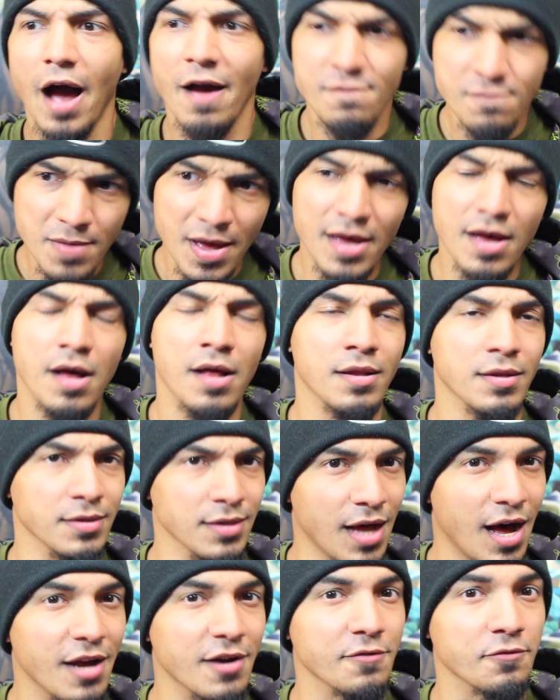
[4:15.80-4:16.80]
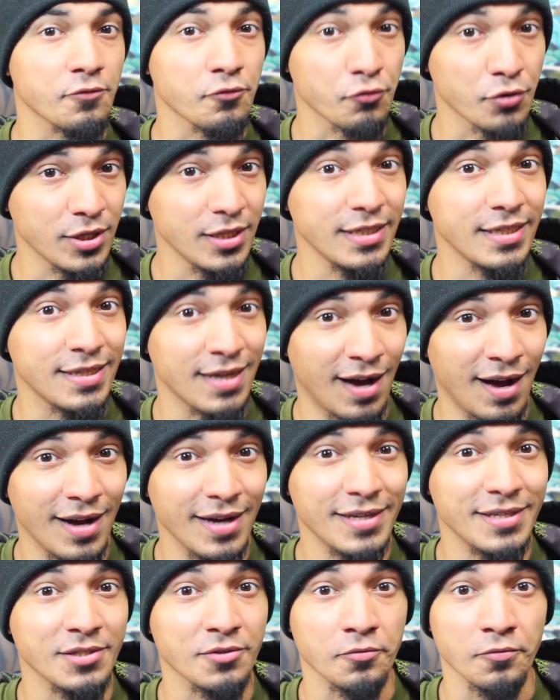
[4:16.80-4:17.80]
I've met a lot of really
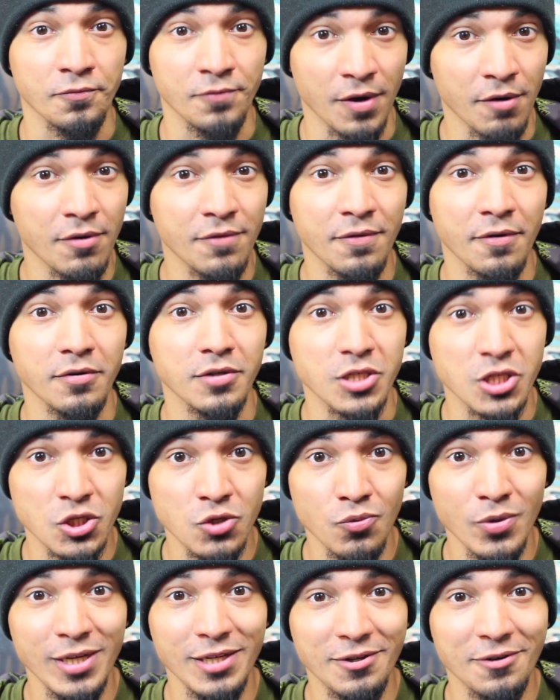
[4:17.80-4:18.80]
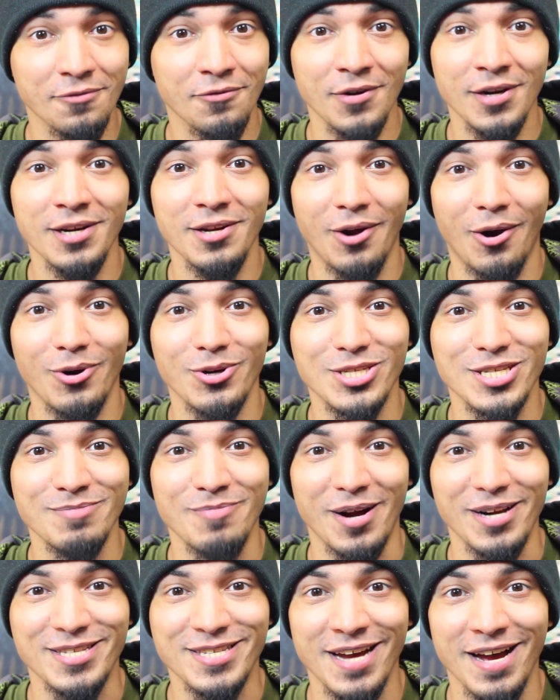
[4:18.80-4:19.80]
kind, very very sweet graffiti artists in
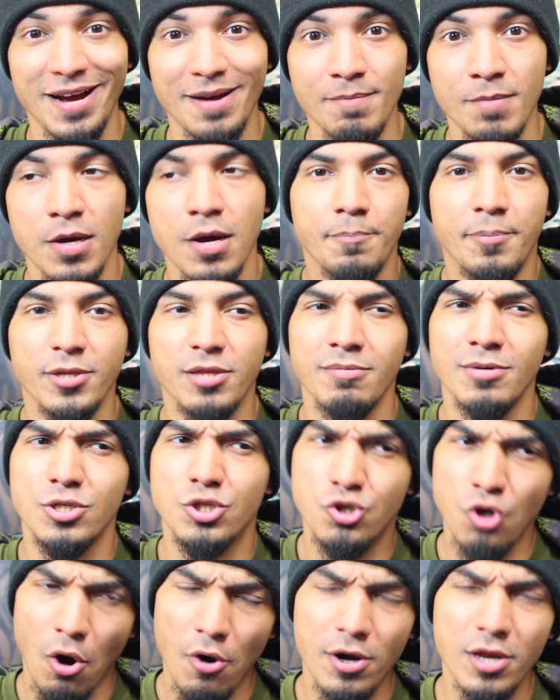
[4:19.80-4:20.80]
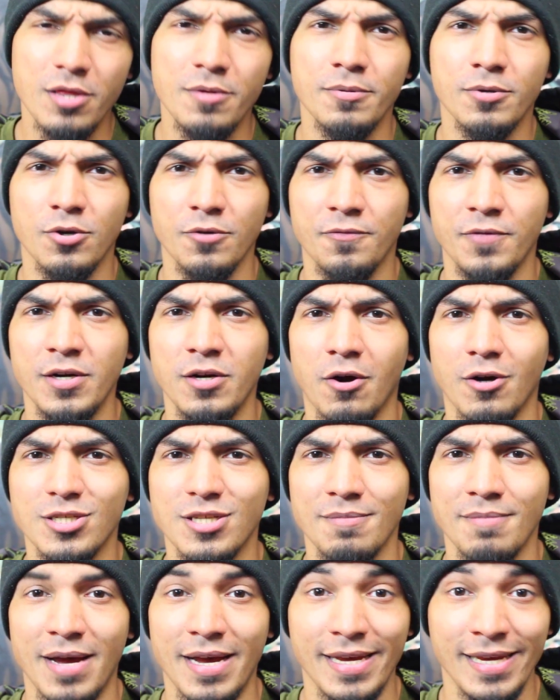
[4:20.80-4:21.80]
my time, but the majority of the graffiti
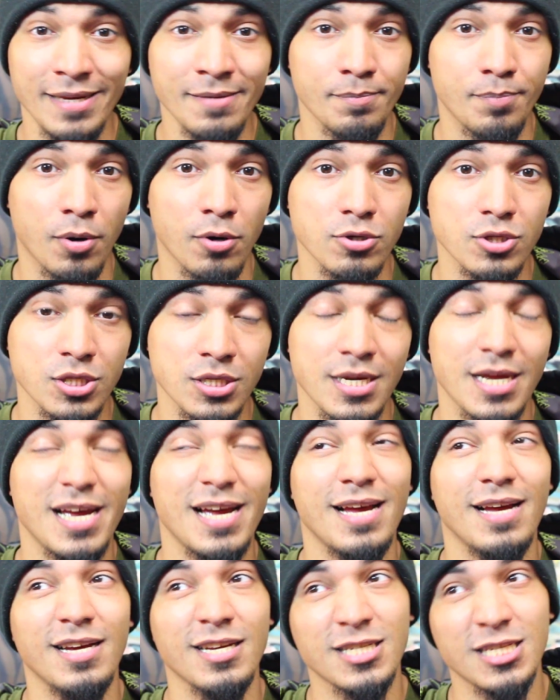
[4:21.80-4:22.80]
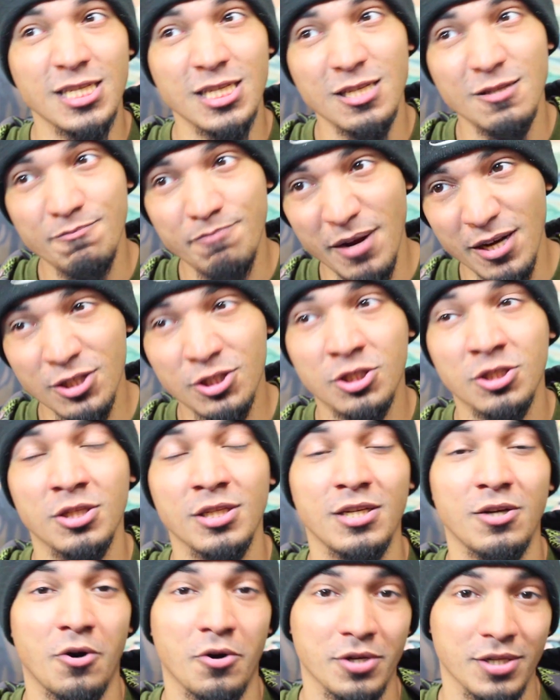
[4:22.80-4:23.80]
artists I met in person,
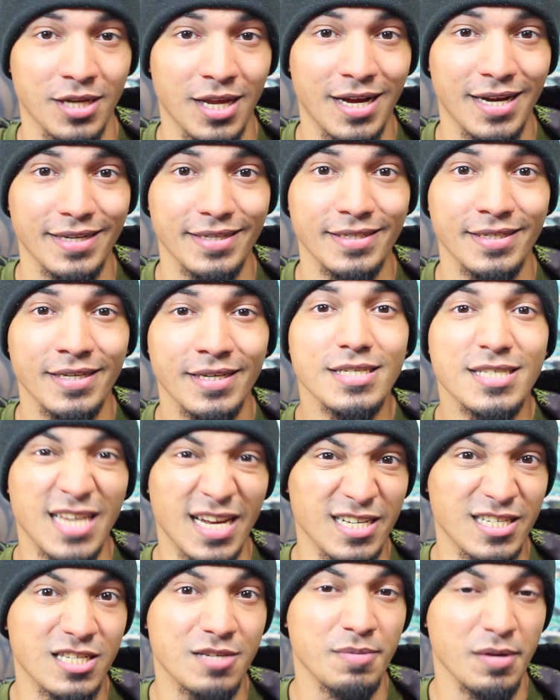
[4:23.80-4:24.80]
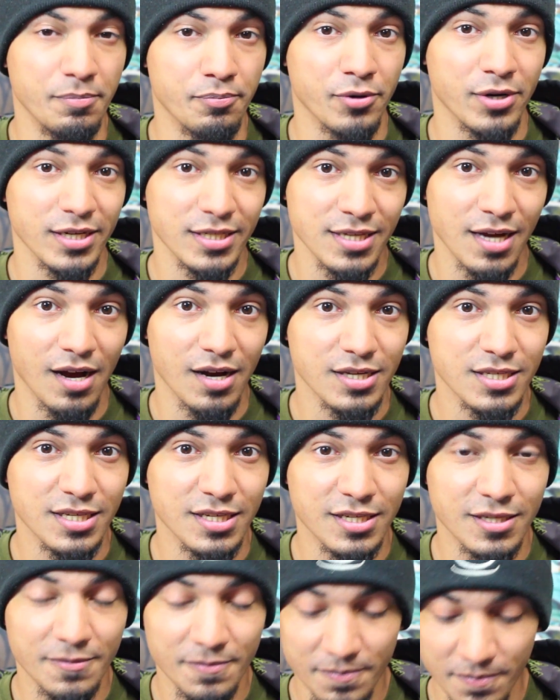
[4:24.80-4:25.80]
especially online, tends to be pretty toxic.